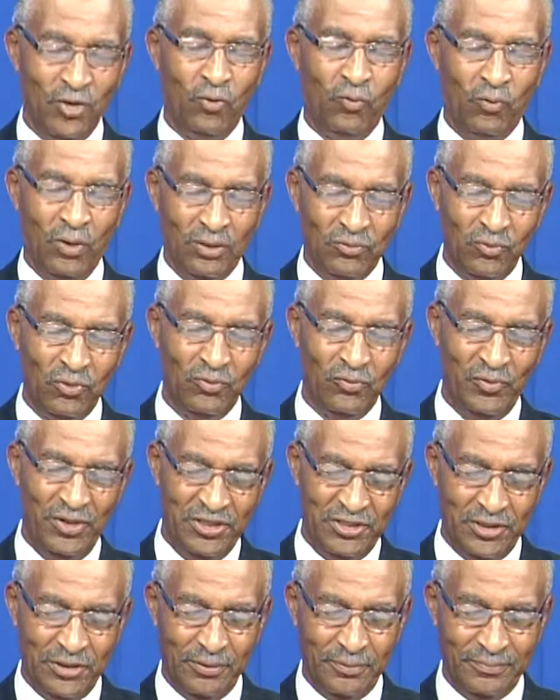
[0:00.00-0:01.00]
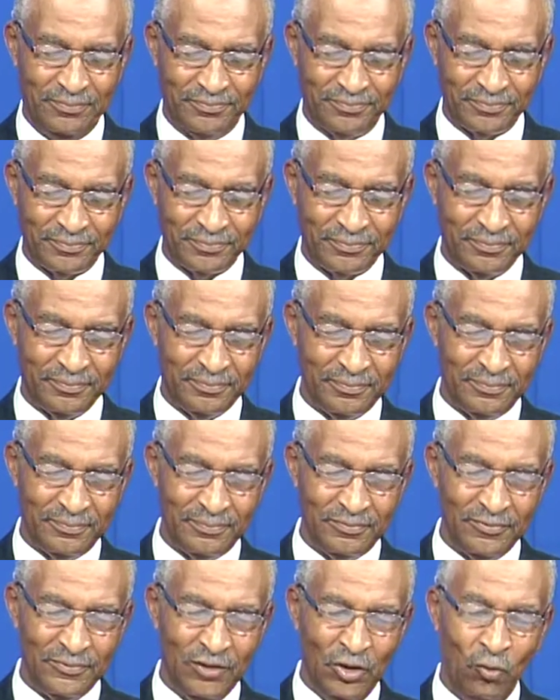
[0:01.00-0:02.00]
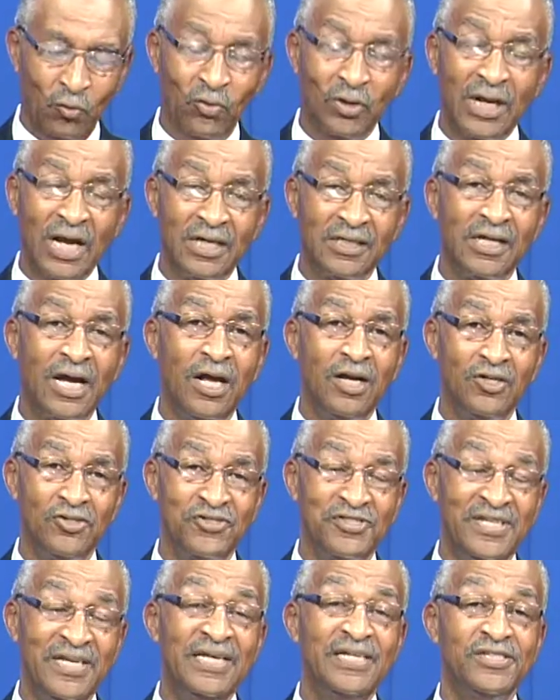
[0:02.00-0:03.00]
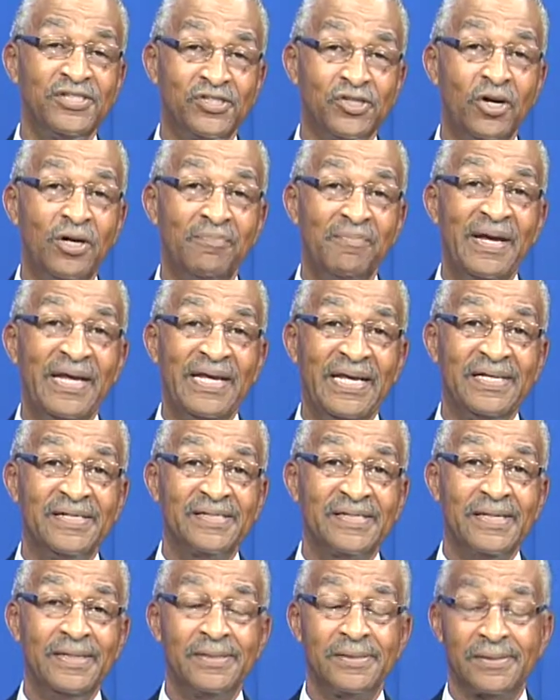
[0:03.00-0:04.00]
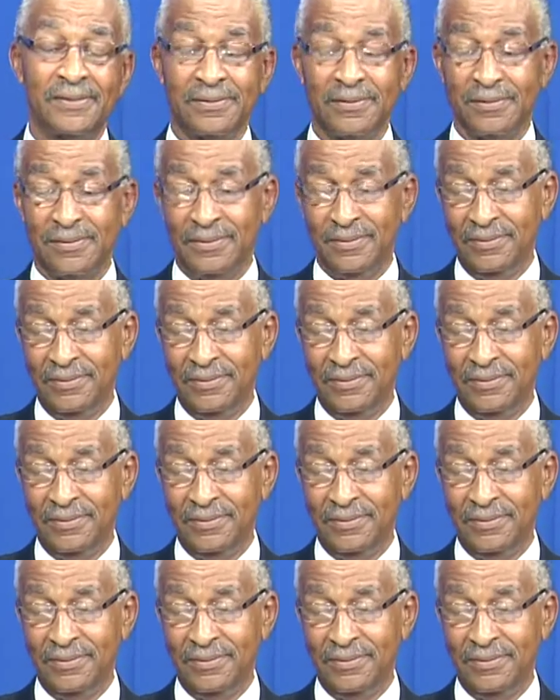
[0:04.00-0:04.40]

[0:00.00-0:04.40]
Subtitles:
What would we do? Would our dollars then start making sense?